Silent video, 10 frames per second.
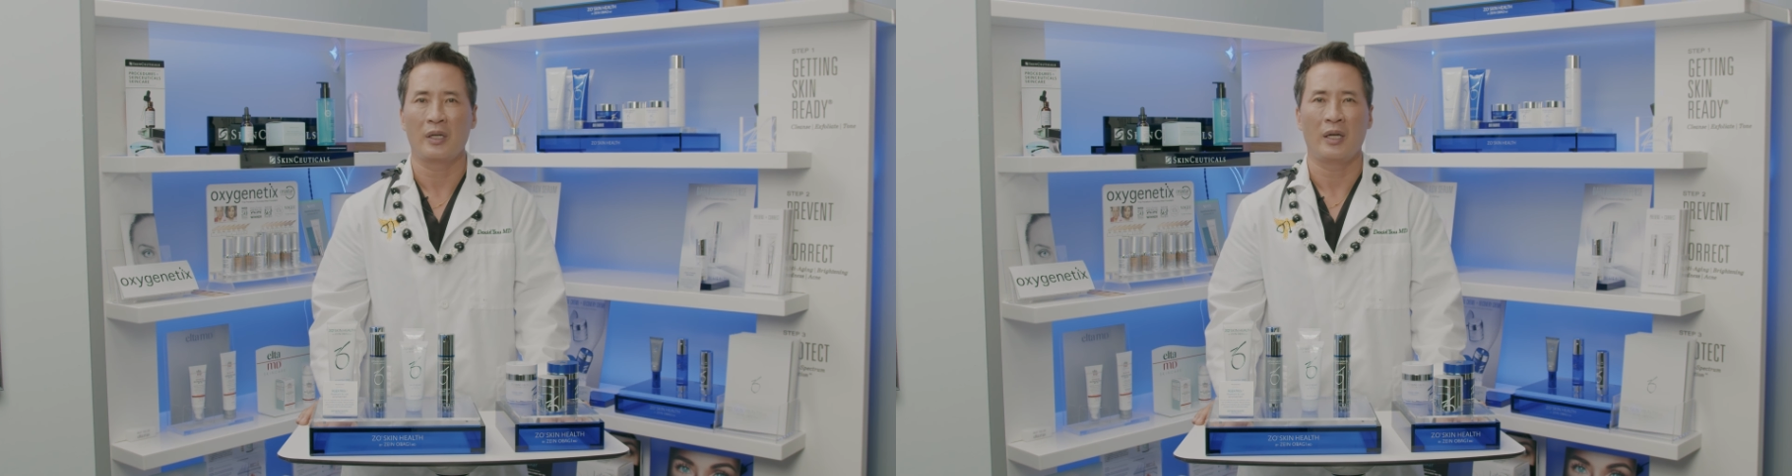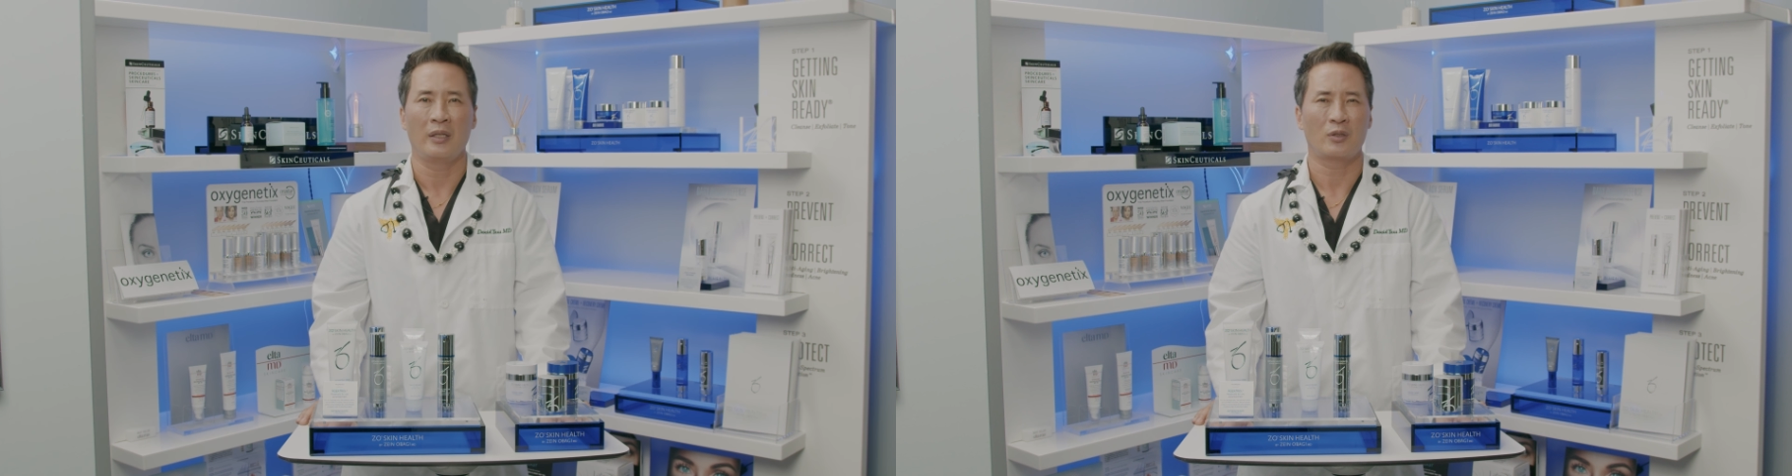
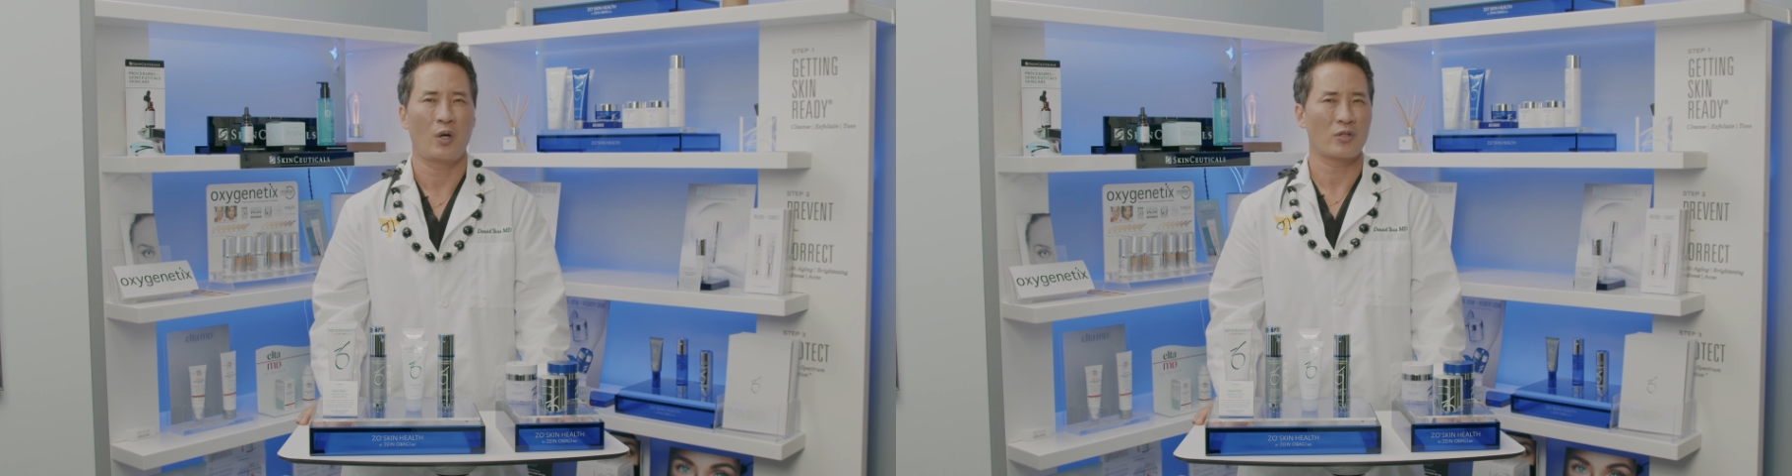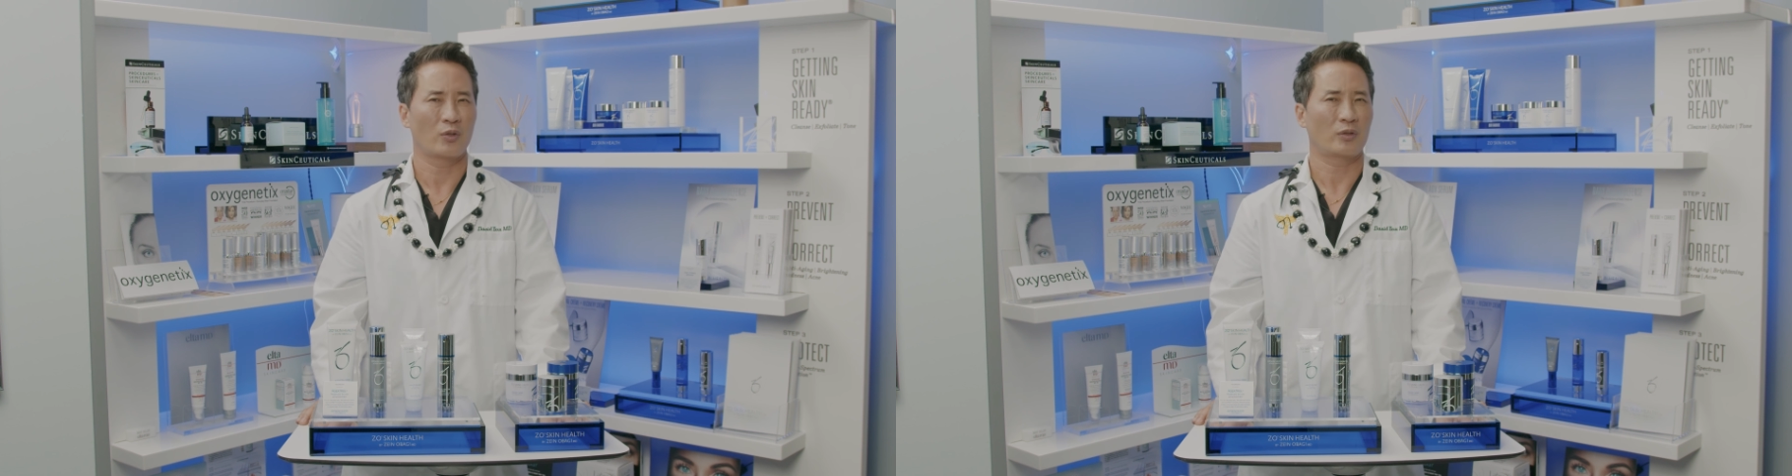and it
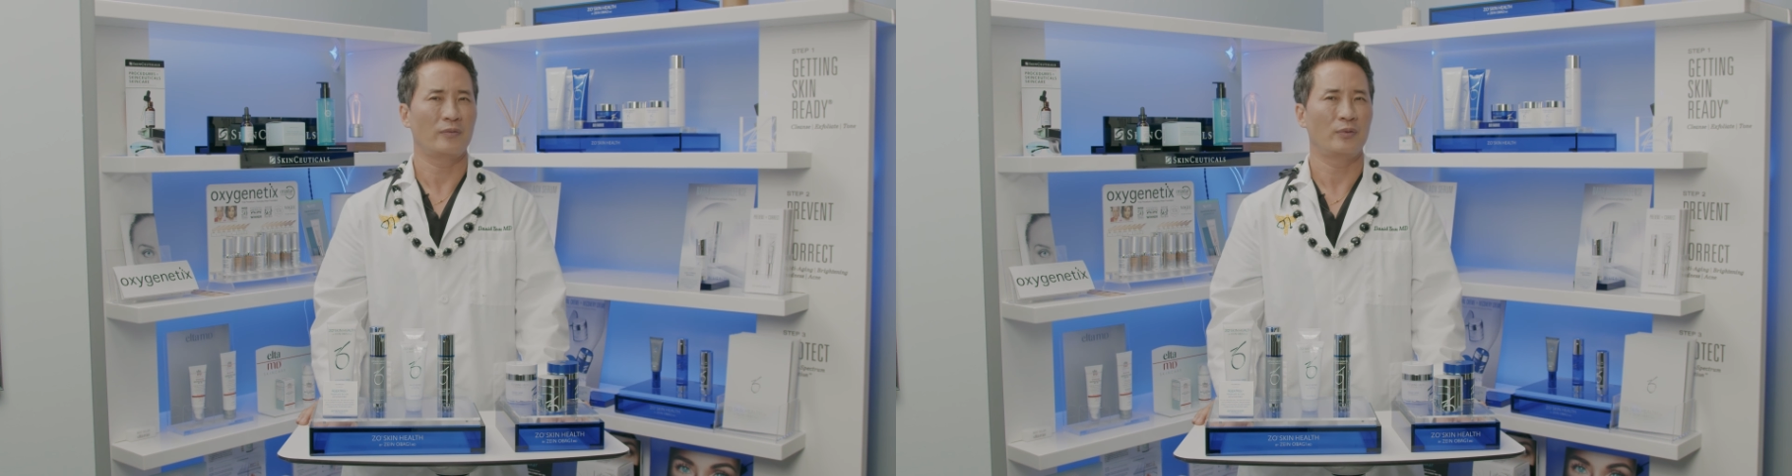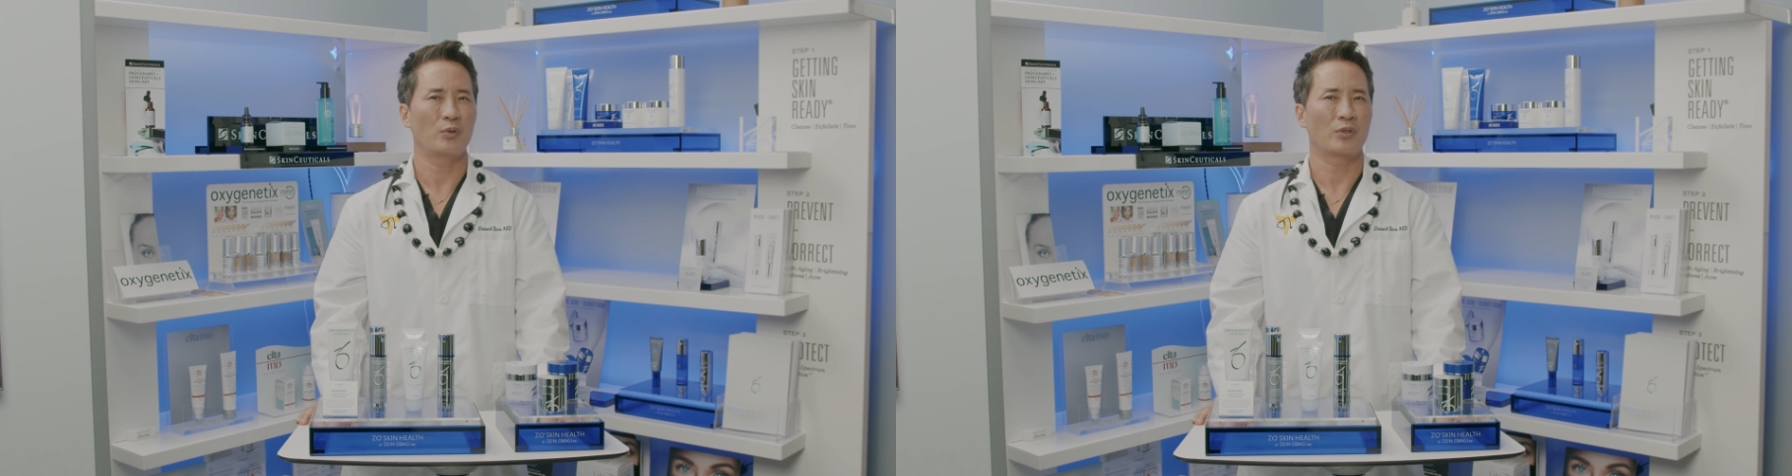caused a little
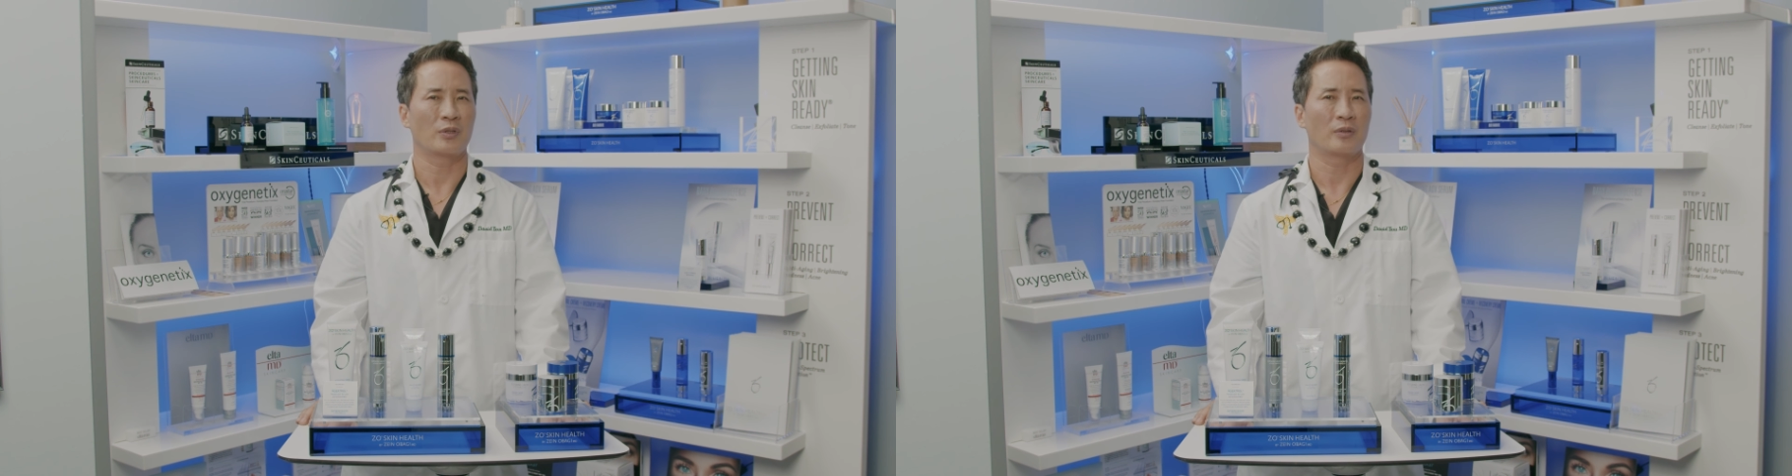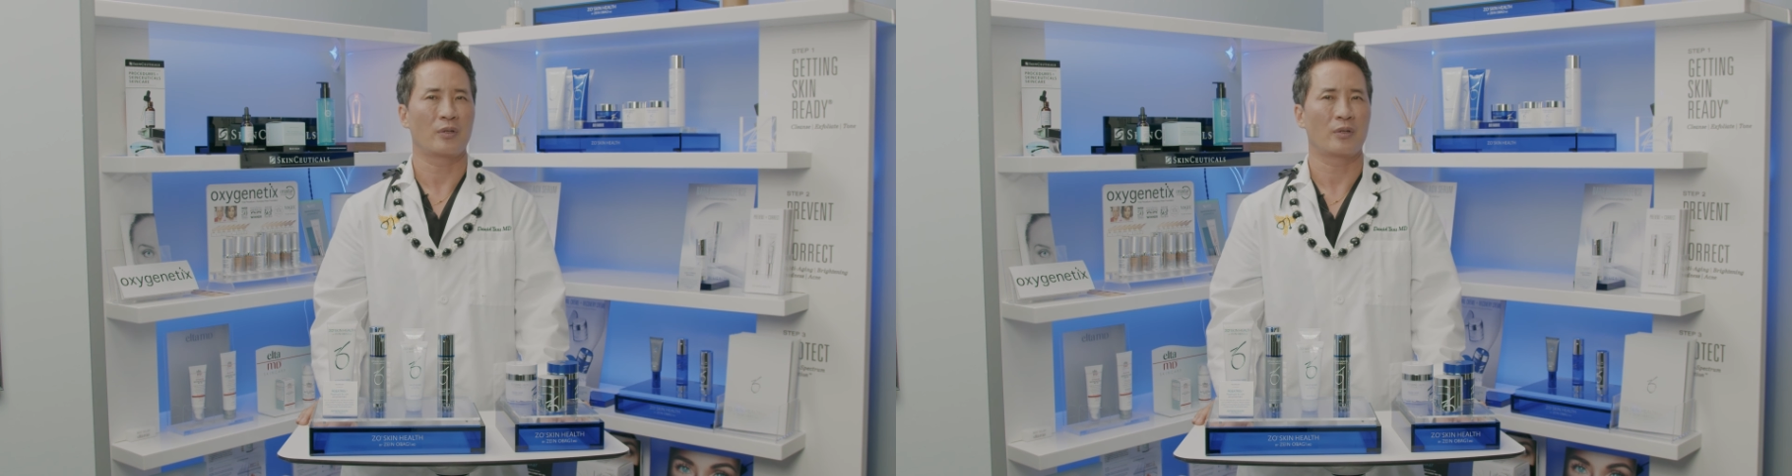confusion.